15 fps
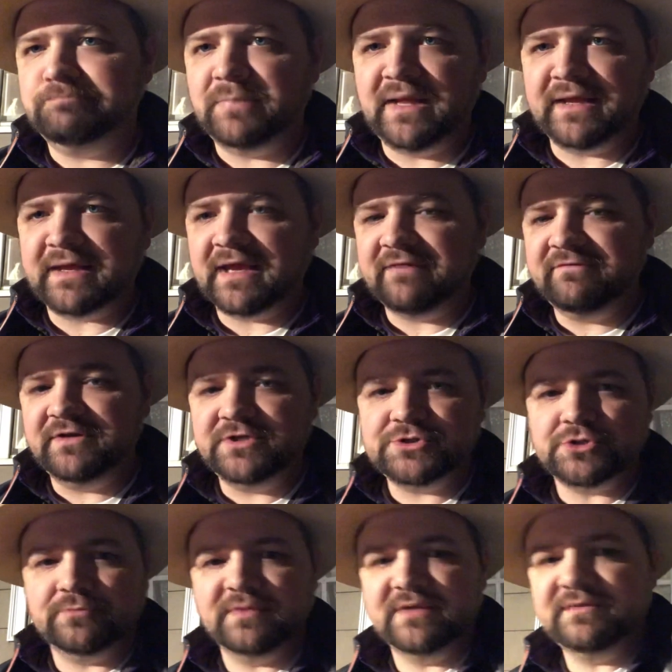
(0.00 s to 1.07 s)
black
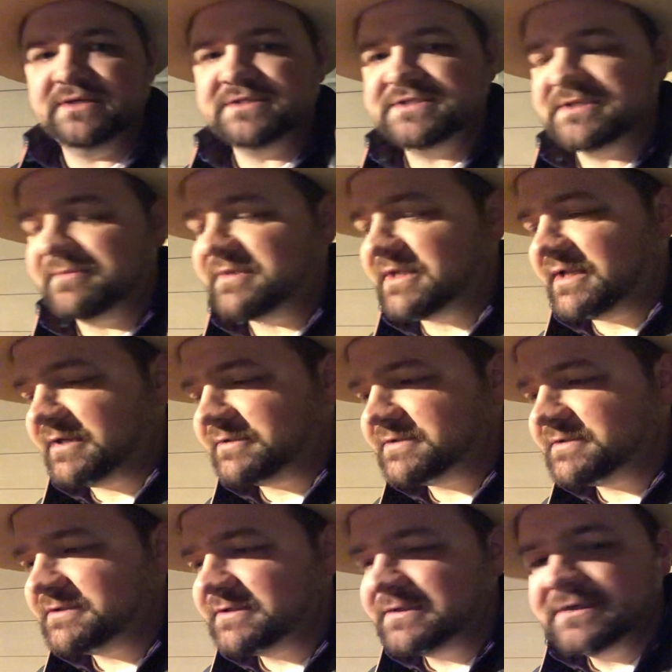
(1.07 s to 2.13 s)
Cavendish, or maybe it's something
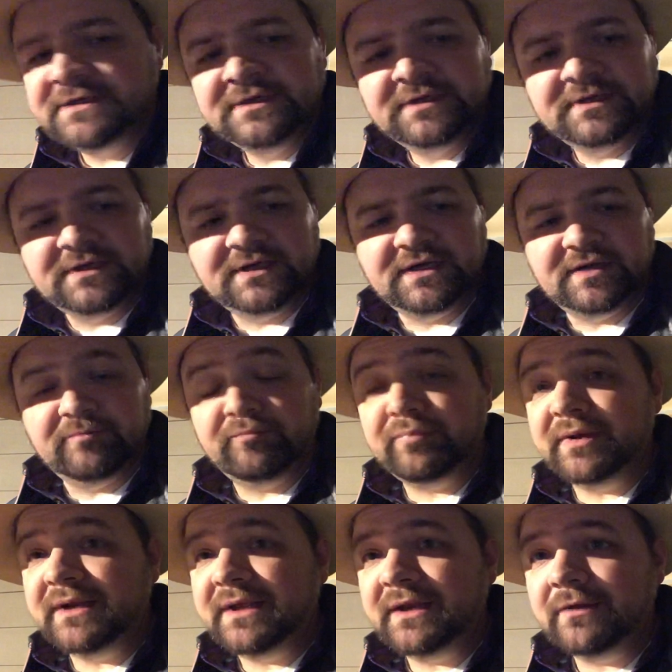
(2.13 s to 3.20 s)
else.
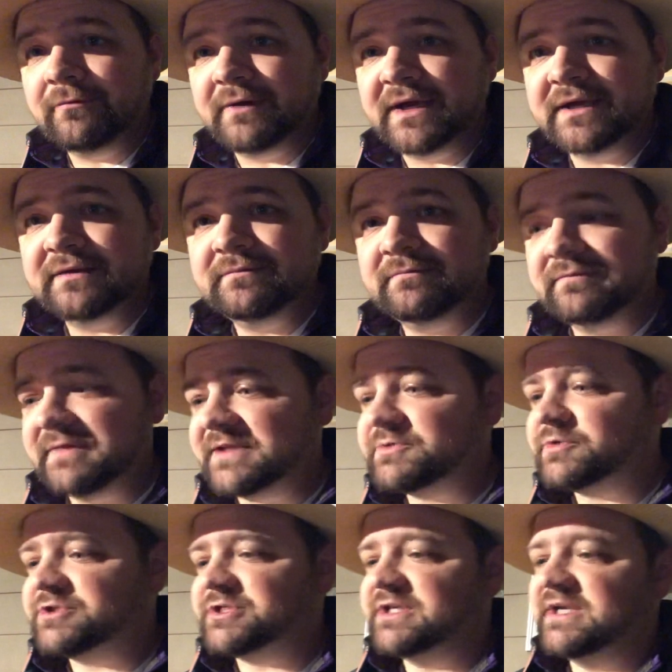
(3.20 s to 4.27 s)
But anyway, that's
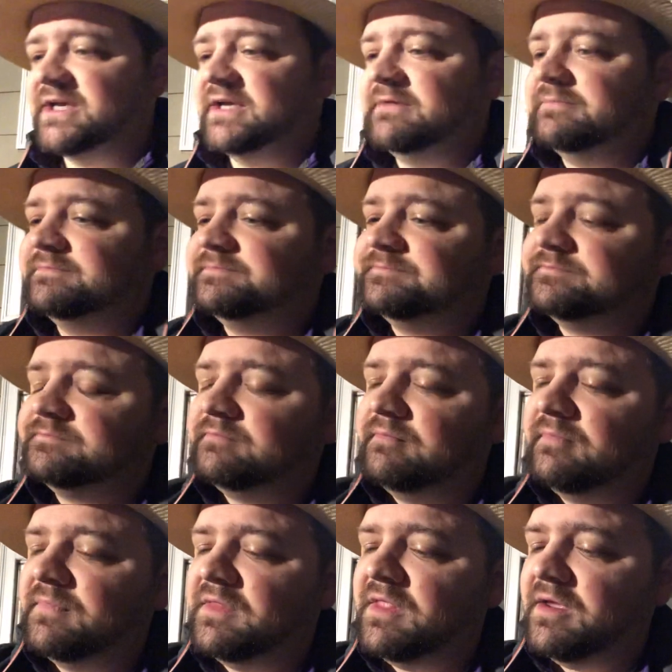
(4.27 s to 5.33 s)
what you get
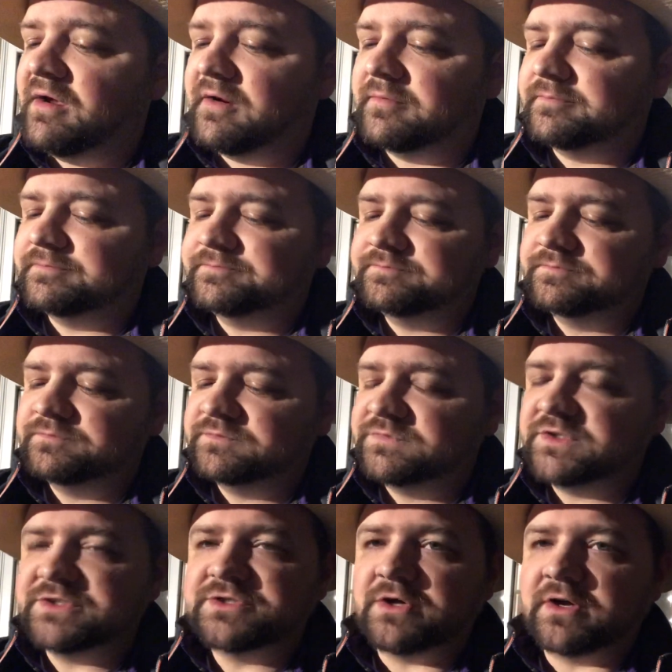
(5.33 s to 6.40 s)
there.
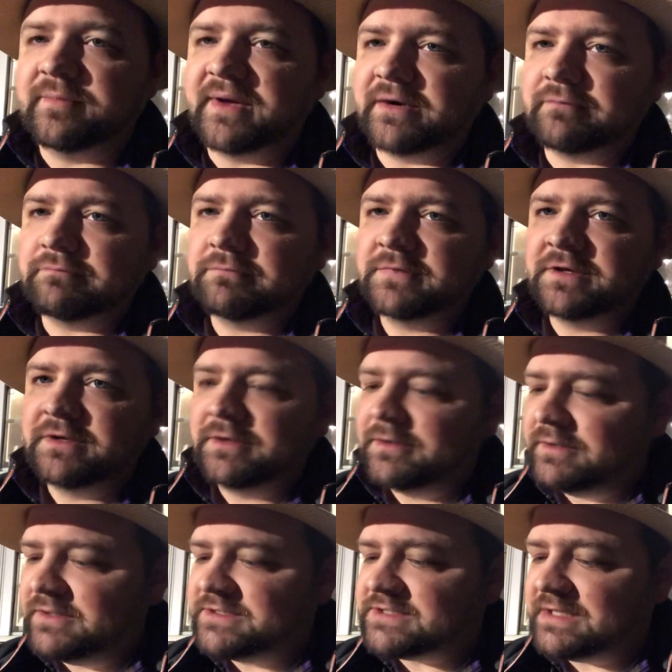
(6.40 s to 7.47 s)
Let's talk about it.
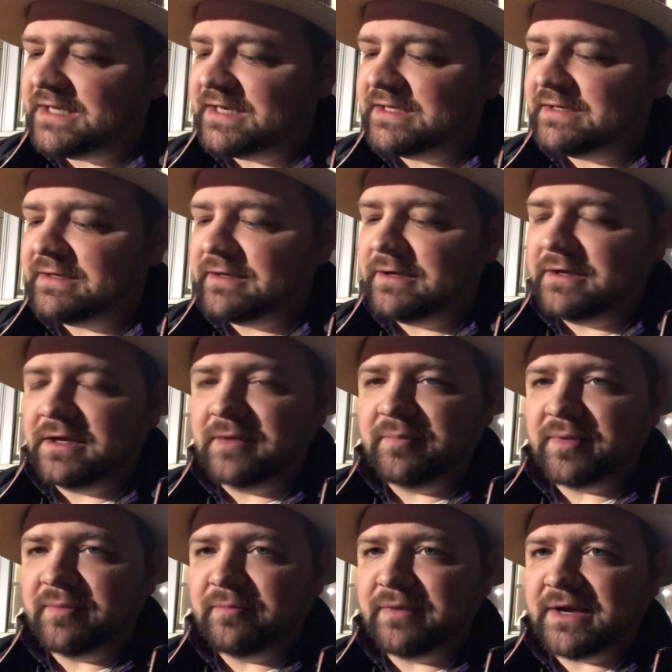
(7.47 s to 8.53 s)
Let's light
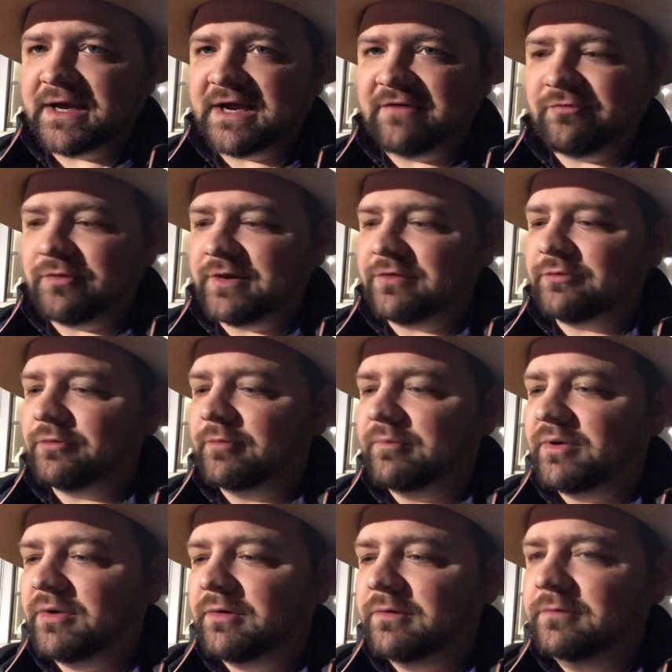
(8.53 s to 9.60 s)
up. I'm about halfway through a
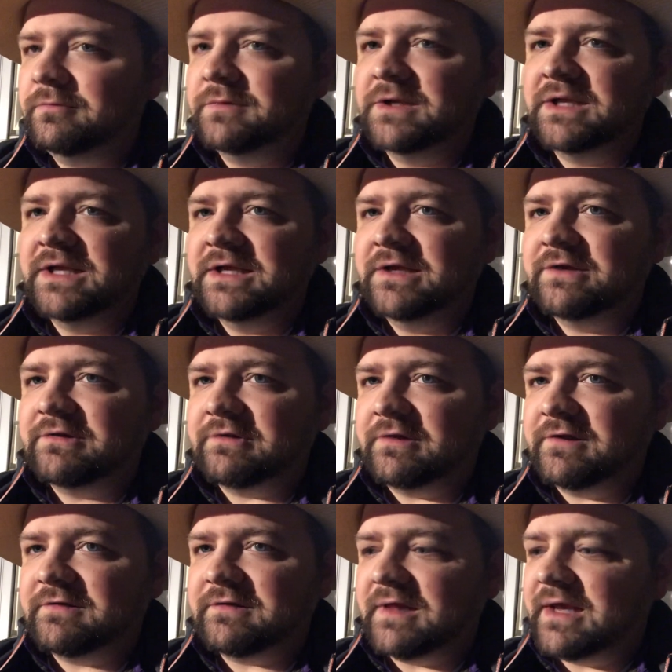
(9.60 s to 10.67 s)
bowl. So
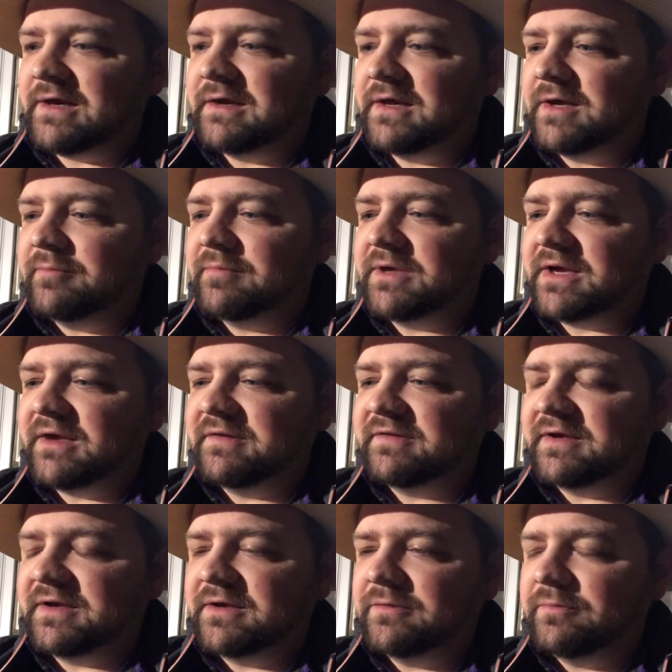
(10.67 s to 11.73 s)
let's light it up and kind of
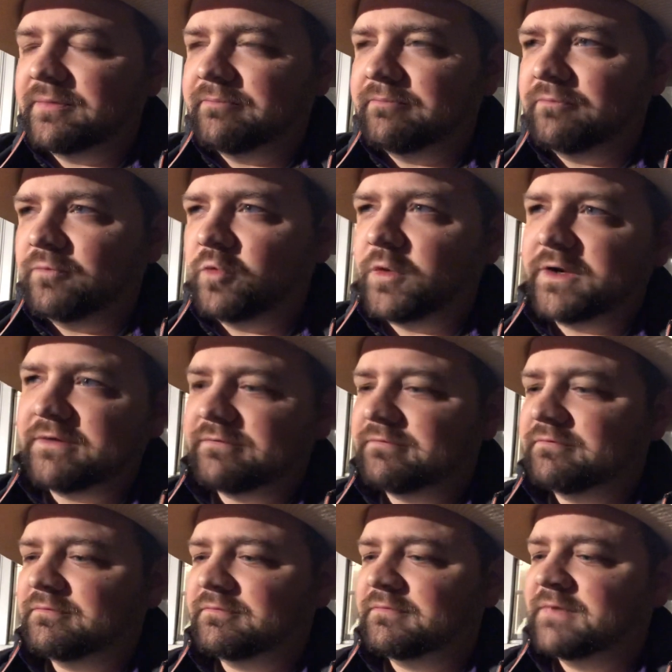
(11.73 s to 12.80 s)
tell you what
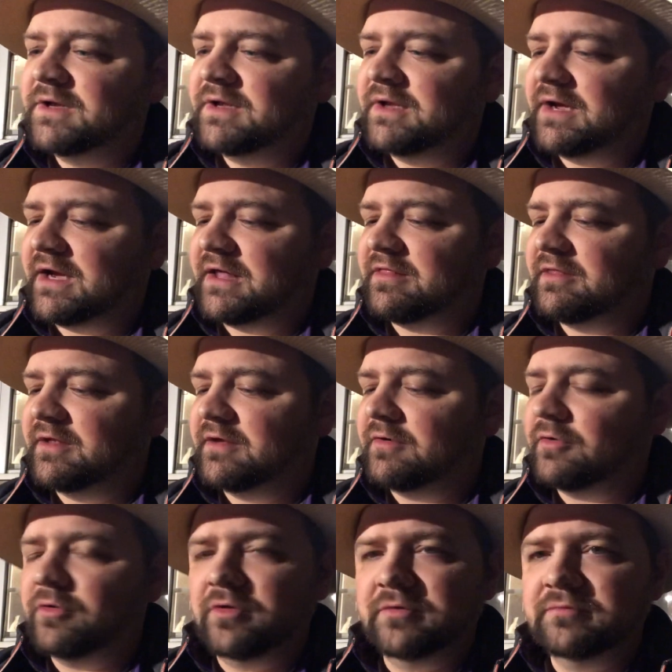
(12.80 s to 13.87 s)
I think
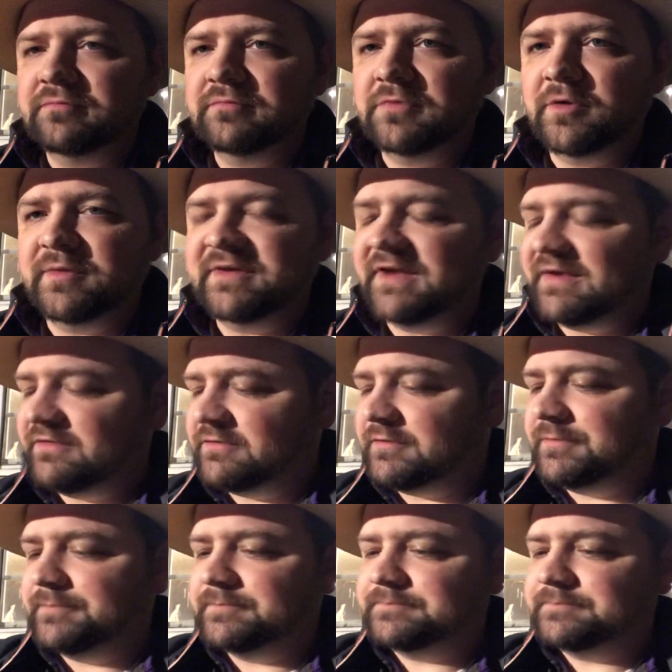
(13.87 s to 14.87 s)
on a taste.